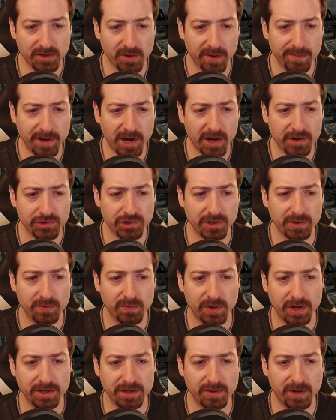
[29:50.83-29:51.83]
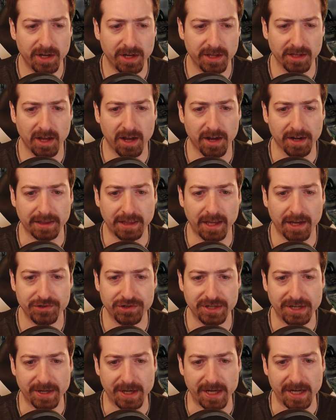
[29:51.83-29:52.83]
not sure when you unlock
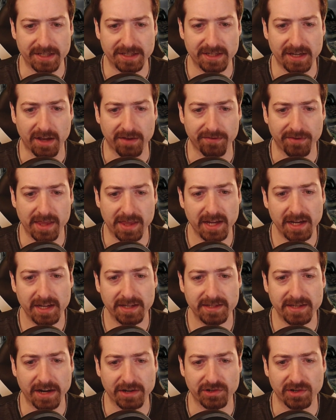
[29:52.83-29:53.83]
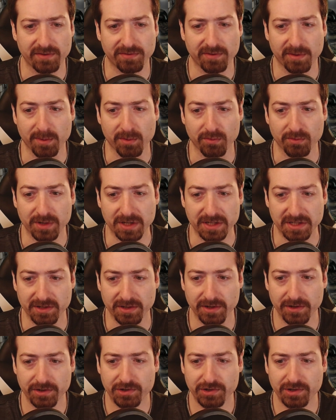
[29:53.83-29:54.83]
legendary itself. I think it's actually from a
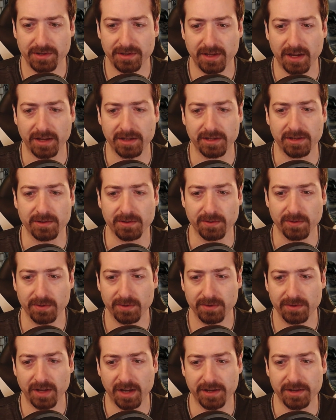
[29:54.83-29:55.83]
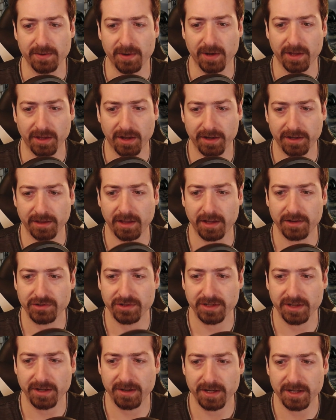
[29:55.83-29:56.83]
research that you unlock
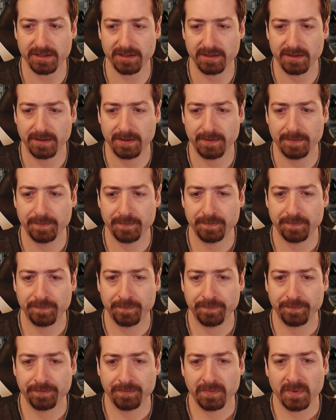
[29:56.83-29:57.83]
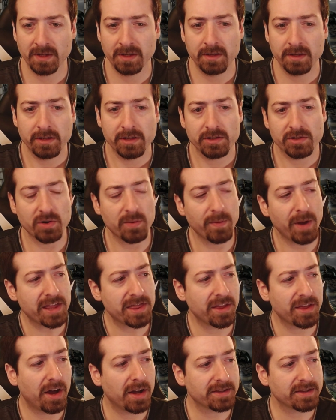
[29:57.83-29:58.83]
legendaries. So my
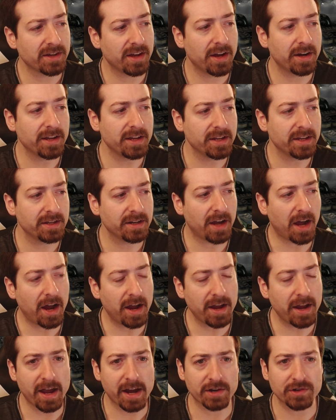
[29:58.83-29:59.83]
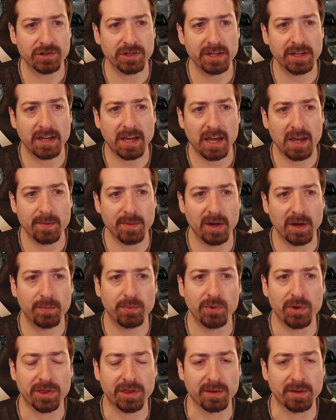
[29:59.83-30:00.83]
thoughts on it, I actually came
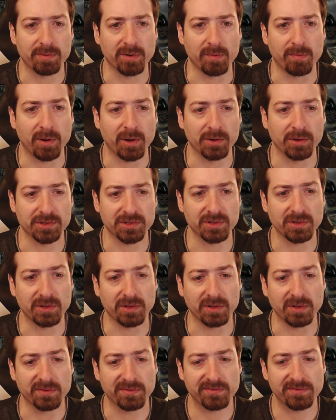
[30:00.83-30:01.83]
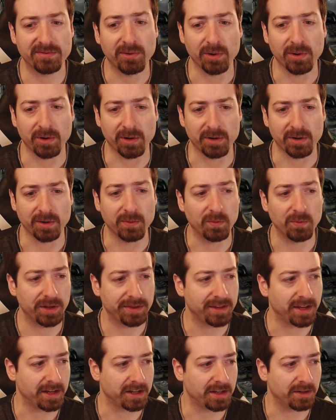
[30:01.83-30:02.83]
up with a proposal for
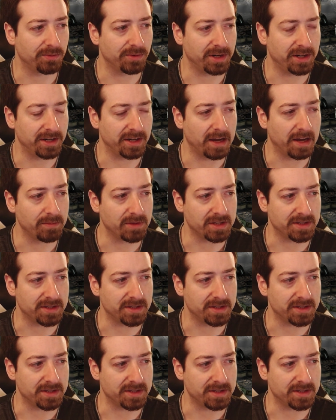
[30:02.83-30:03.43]
what they could rename the